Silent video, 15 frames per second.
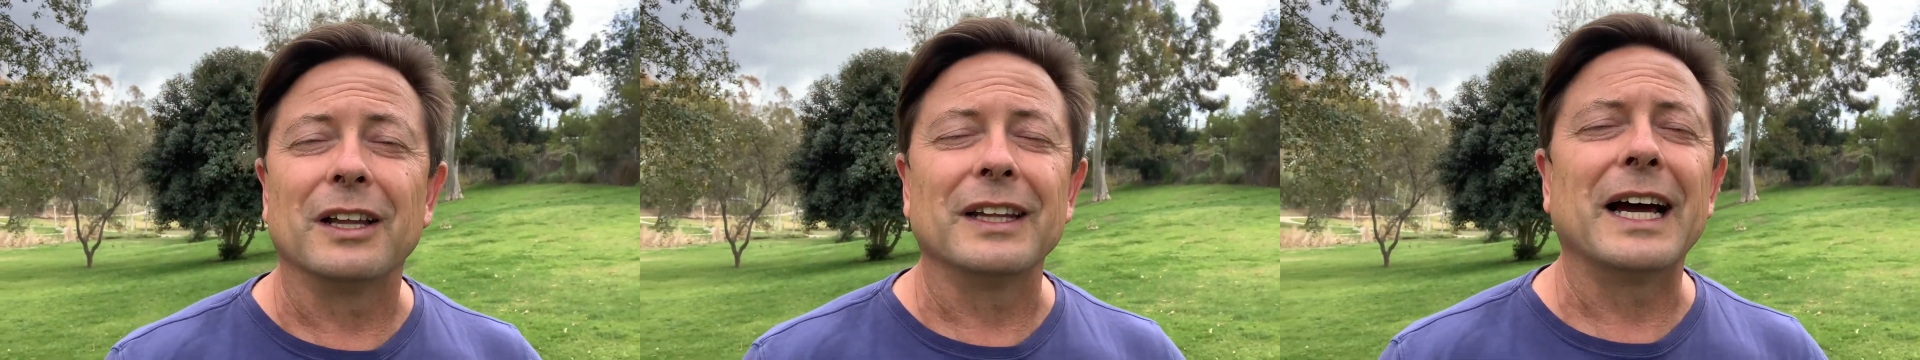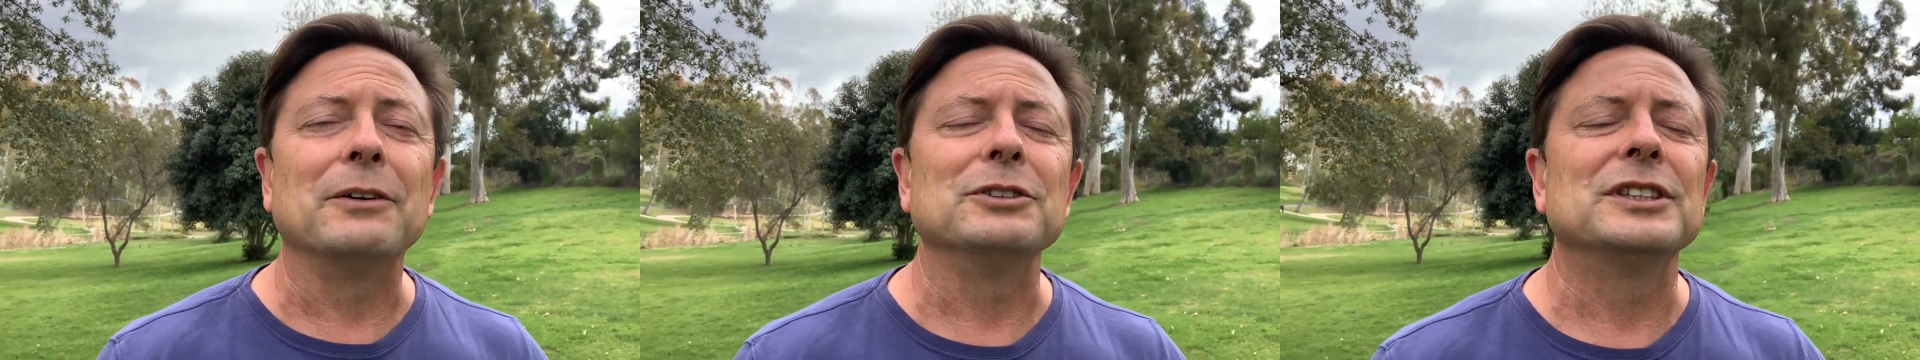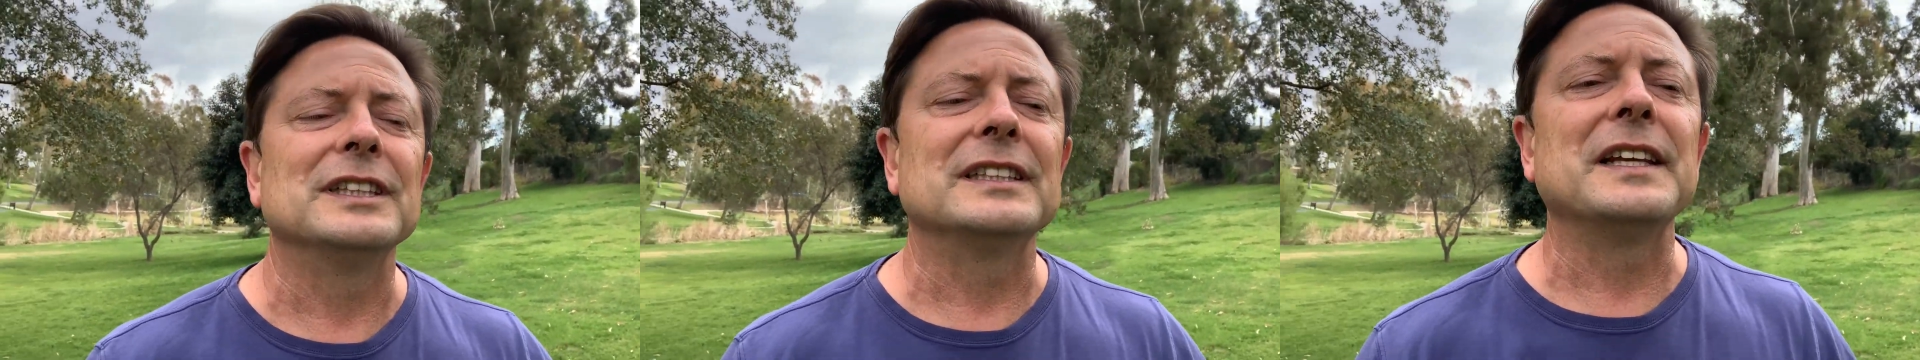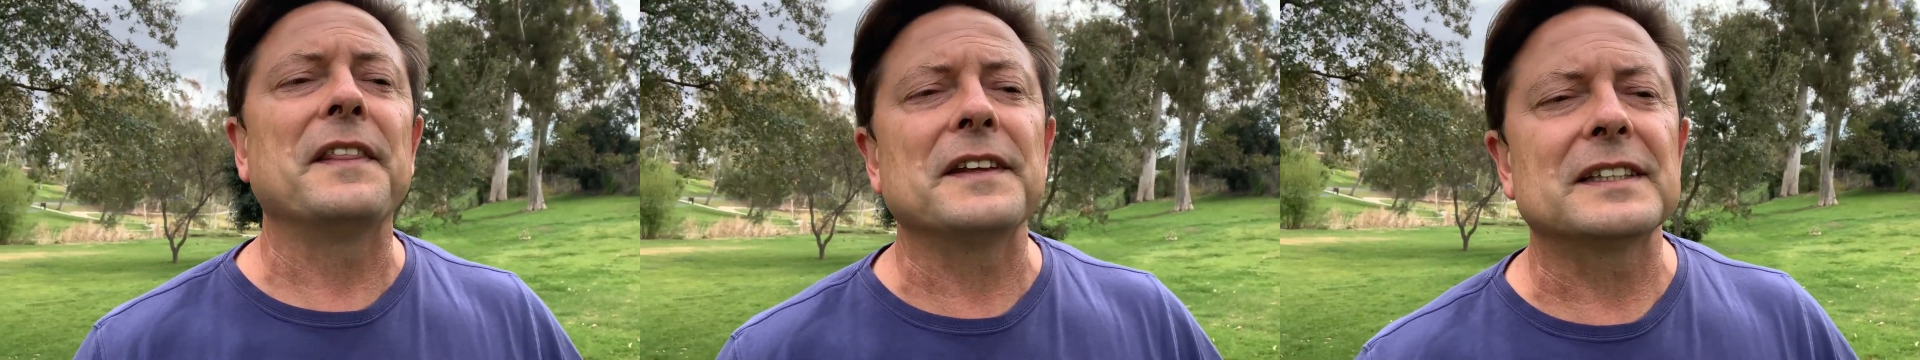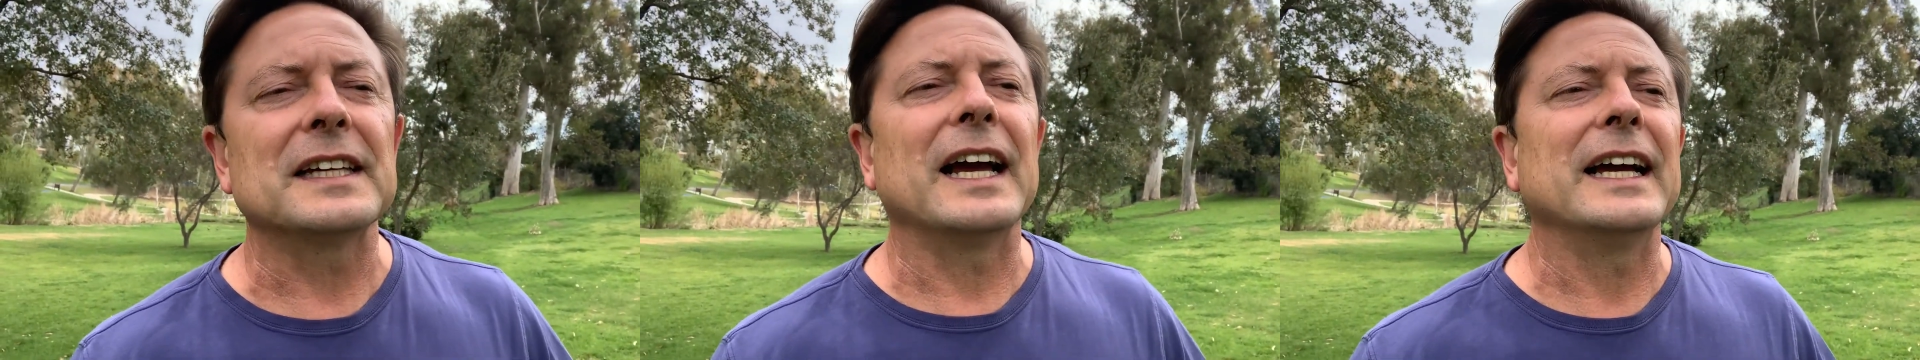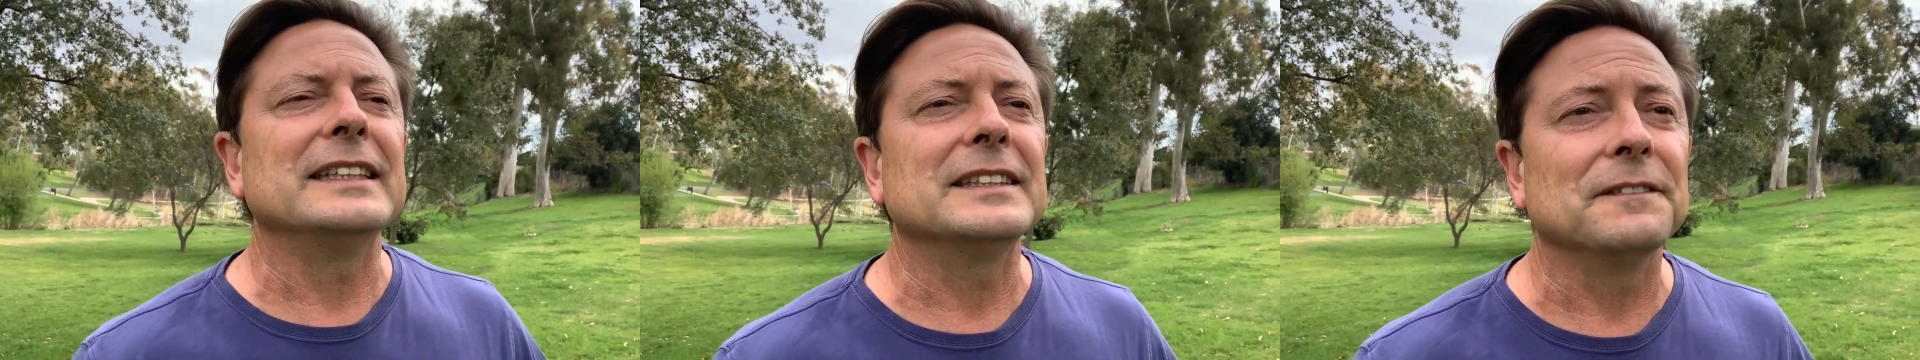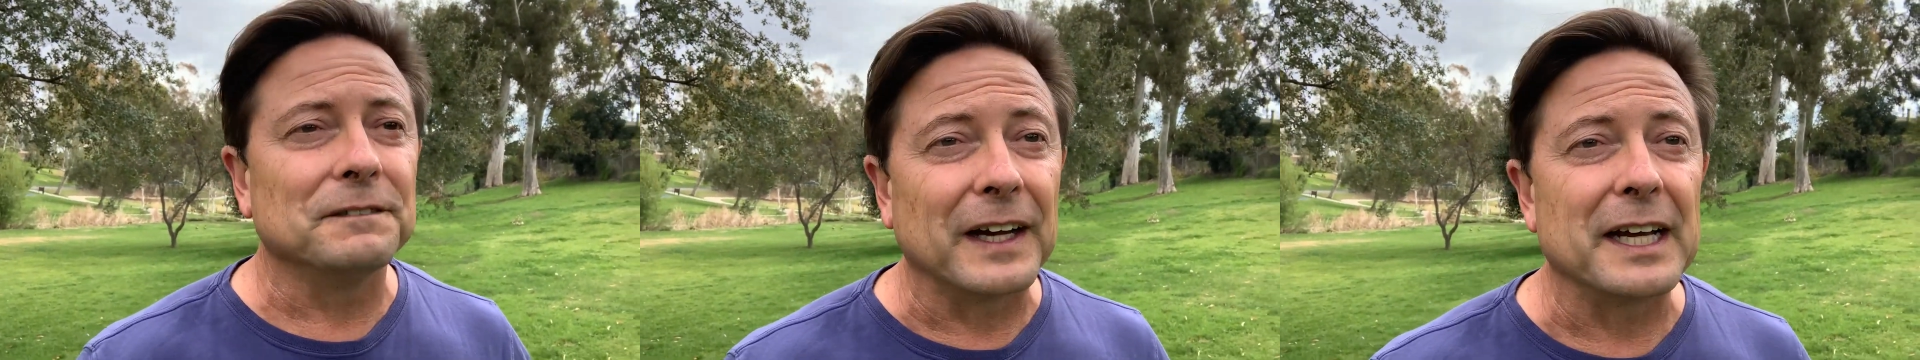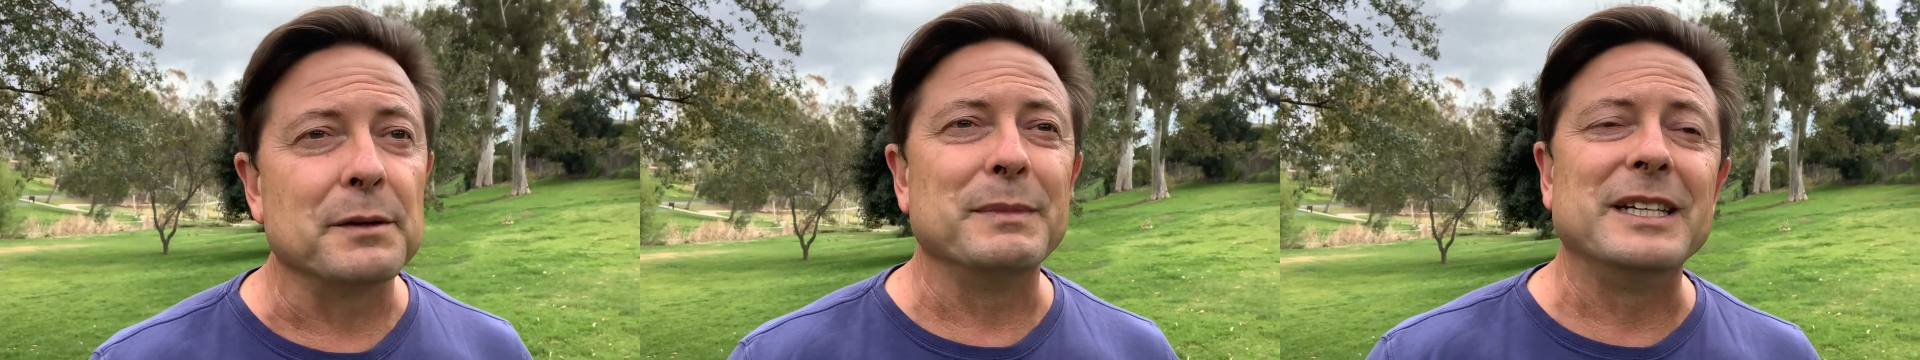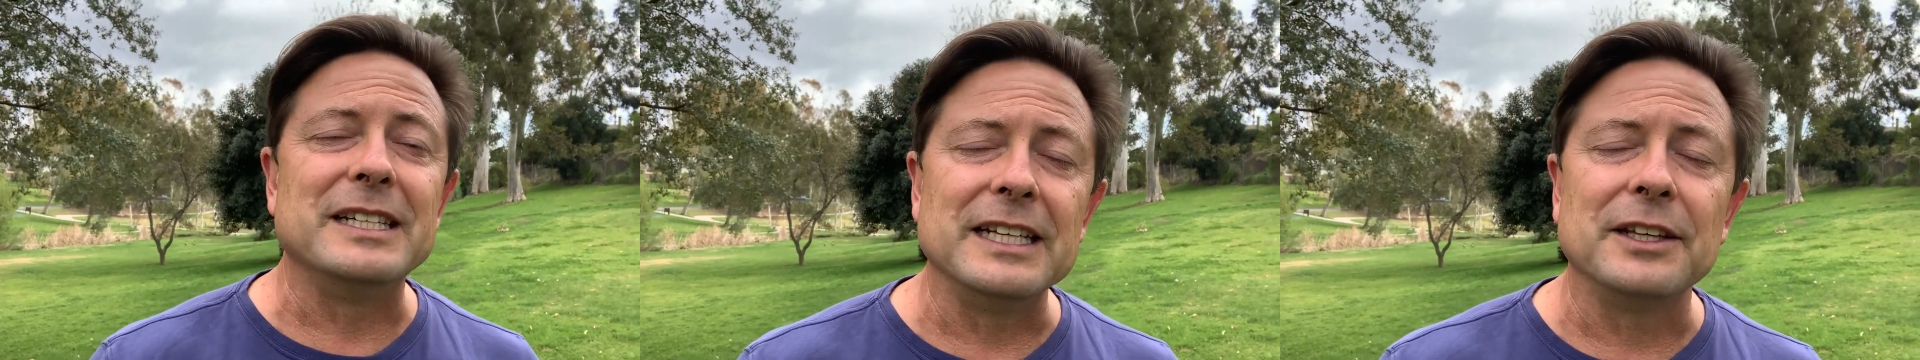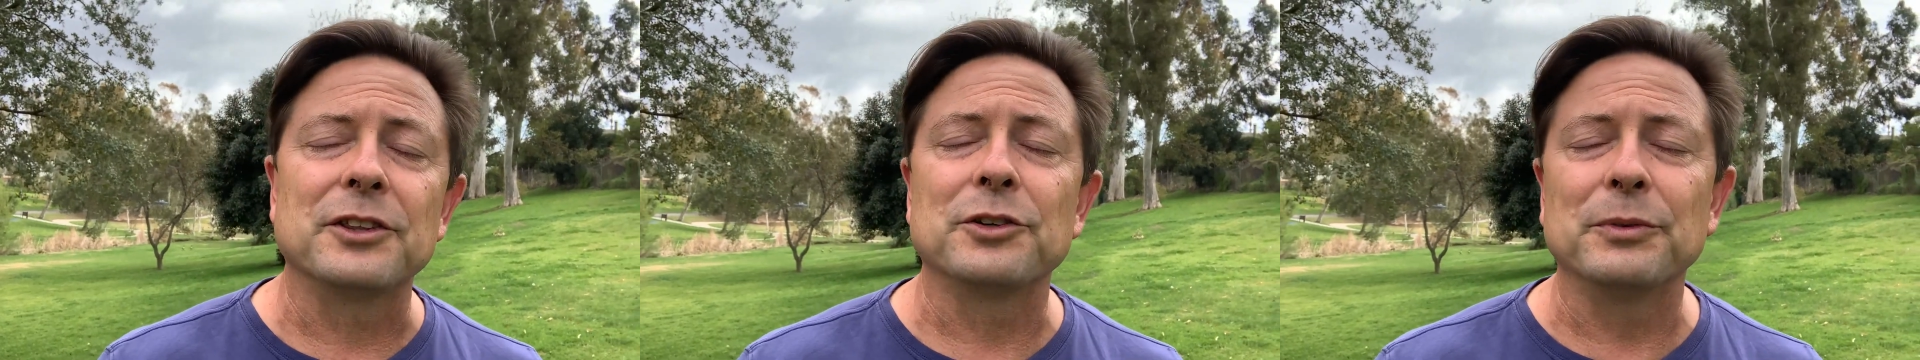allow us to synthesize vitamin
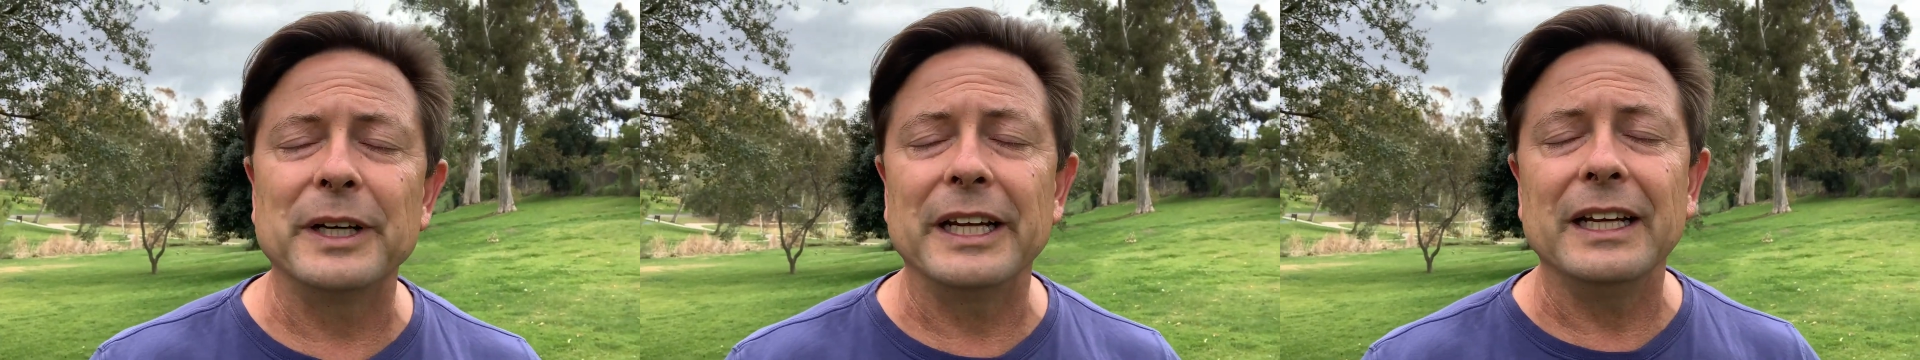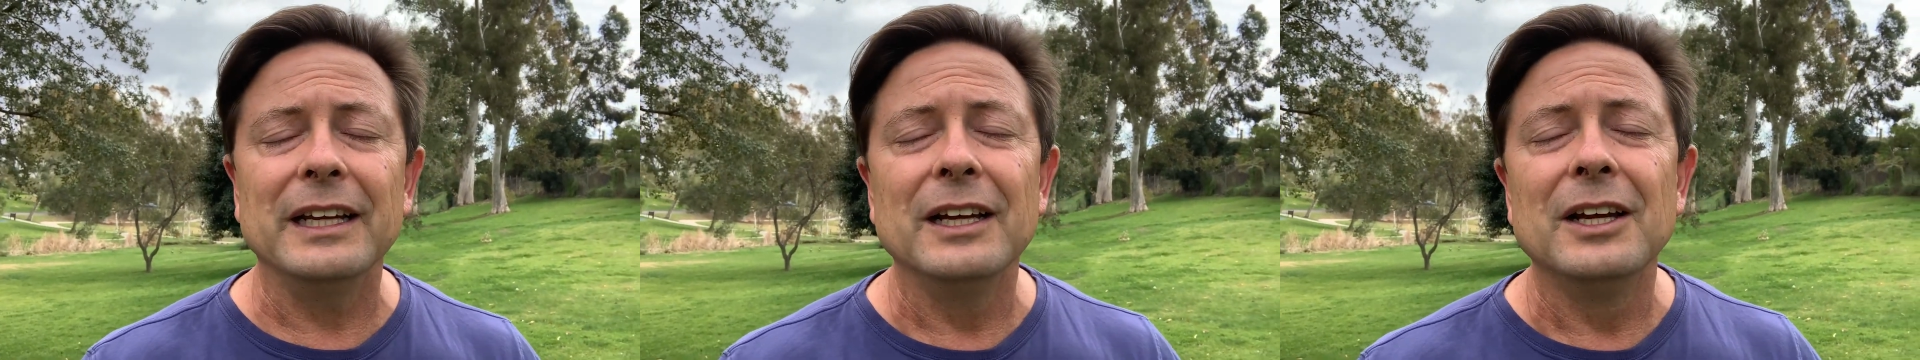D3,